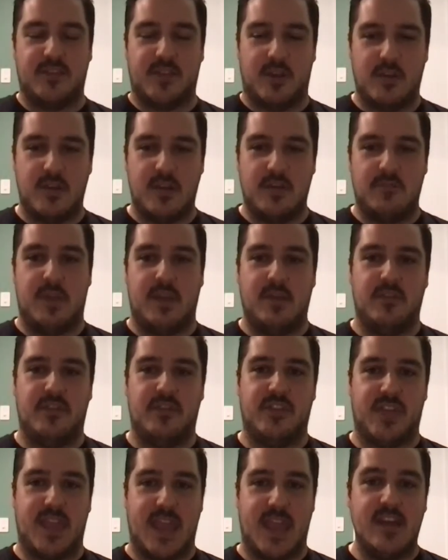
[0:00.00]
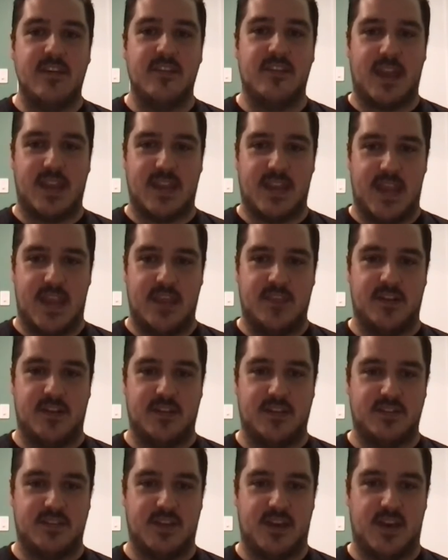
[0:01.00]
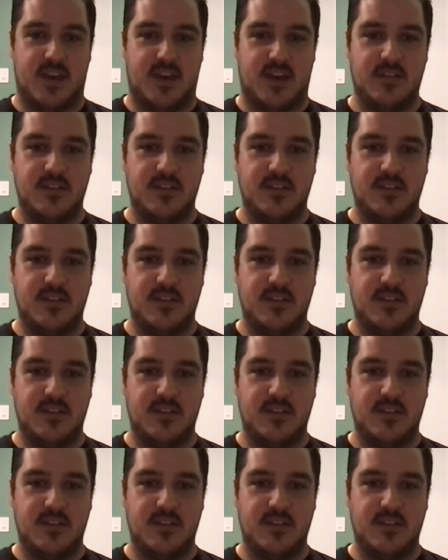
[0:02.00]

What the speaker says: So it was at the end of that year that I started.